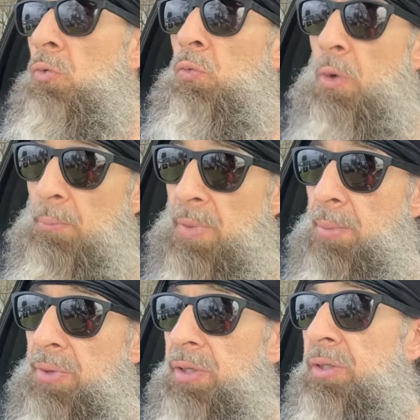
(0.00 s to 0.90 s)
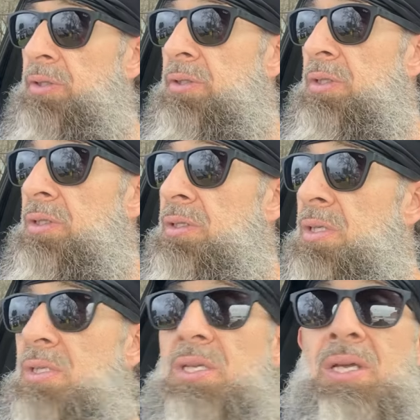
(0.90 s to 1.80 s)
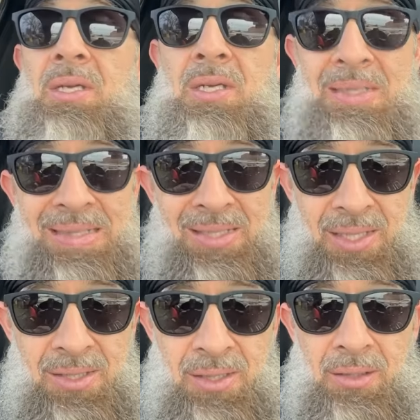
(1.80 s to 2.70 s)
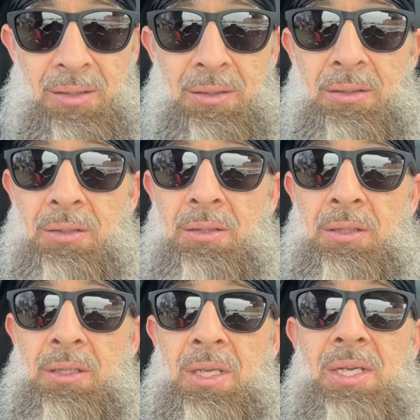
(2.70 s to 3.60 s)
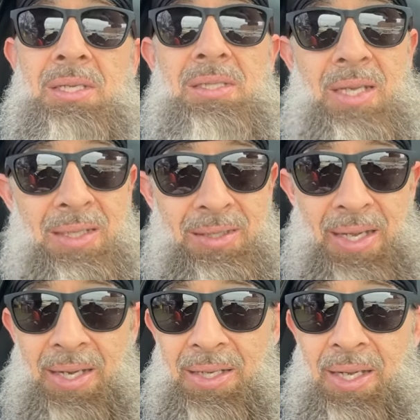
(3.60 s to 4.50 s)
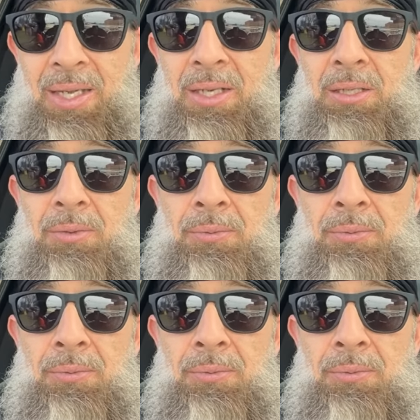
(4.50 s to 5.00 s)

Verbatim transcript: Remember to stay consistent, stay dedicated,